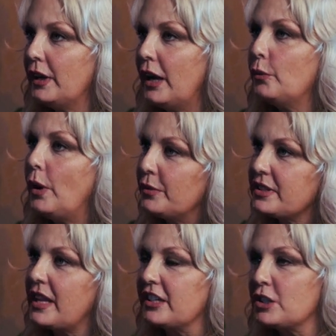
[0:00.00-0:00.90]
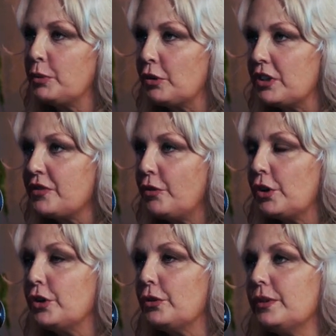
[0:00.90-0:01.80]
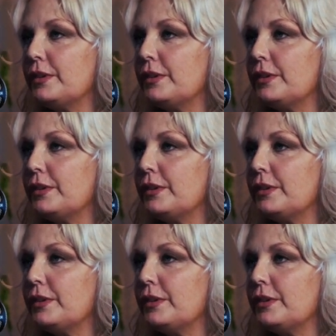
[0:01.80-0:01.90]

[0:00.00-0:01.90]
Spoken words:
And what was that experience for you?